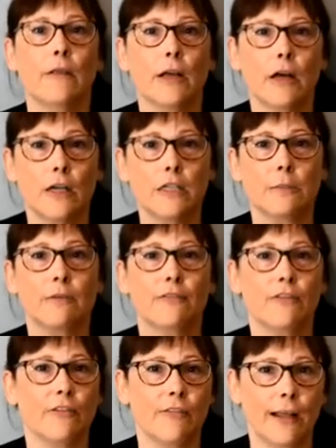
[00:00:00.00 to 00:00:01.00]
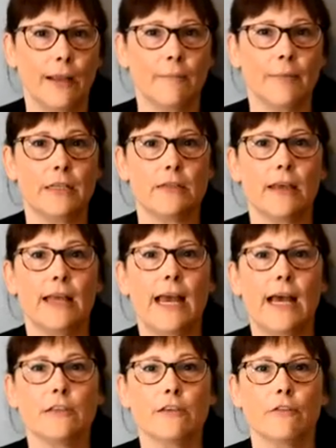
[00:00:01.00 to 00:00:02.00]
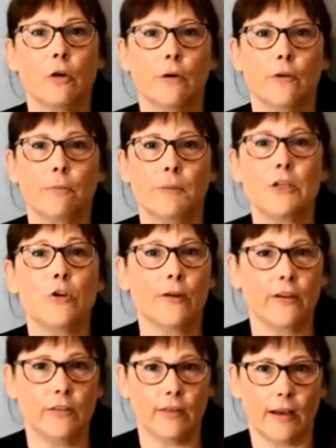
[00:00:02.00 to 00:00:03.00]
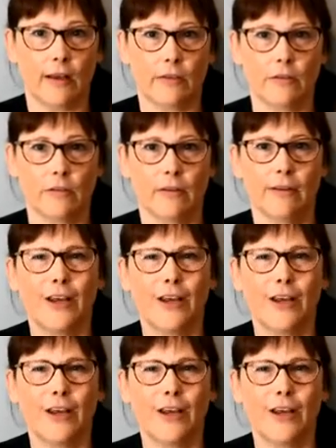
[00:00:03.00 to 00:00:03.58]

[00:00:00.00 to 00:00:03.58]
The concept of development has of course been criticized.